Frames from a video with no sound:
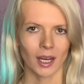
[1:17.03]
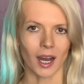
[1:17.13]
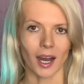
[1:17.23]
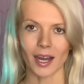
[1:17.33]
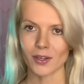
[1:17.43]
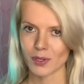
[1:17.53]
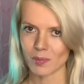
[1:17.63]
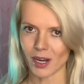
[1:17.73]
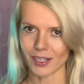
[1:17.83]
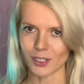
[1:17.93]
I
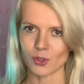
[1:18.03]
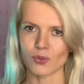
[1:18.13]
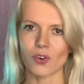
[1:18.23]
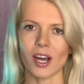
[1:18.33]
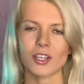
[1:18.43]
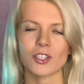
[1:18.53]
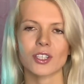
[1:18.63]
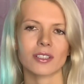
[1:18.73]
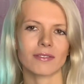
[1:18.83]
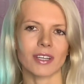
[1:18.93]
remind you,
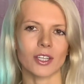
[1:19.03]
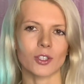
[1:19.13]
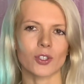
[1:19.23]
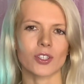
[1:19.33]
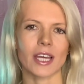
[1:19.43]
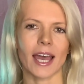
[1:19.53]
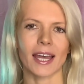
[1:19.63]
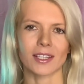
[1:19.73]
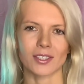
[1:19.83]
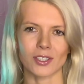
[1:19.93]
Russian invaders
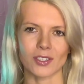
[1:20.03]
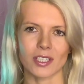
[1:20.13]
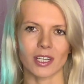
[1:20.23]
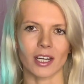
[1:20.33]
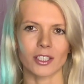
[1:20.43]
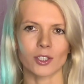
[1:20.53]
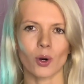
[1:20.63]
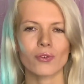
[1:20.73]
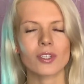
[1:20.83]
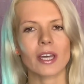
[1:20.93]
entered
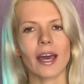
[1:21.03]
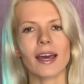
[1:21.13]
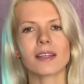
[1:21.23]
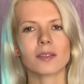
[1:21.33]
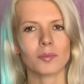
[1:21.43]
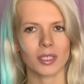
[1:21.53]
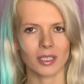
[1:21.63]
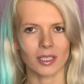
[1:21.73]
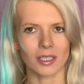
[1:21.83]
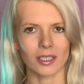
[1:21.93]
Skadovsk at the
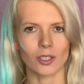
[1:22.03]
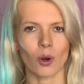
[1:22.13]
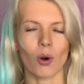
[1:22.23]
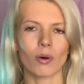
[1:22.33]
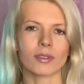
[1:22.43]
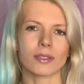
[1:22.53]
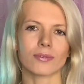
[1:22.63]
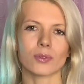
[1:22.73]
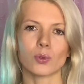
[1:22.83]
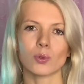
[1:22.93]
beginning of the
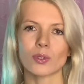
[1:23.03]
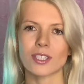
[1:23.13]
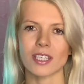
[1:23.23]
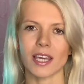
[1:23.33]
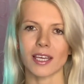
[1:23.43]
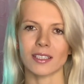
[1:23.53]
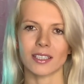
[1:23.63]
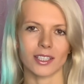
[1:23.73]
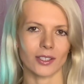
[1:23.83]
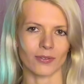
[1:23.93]
full-scale
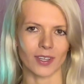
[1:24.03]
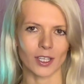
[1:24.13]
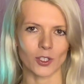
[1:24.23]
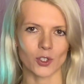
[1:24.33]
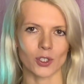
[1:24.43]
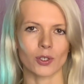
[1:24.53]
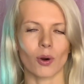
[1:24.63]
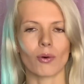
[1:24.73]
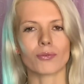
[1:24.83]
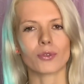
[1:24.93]
invasion
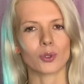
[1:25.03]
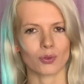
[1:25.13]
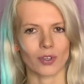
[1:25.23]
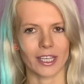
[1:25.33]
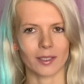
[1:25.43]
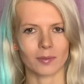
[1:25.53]
of Ukraine.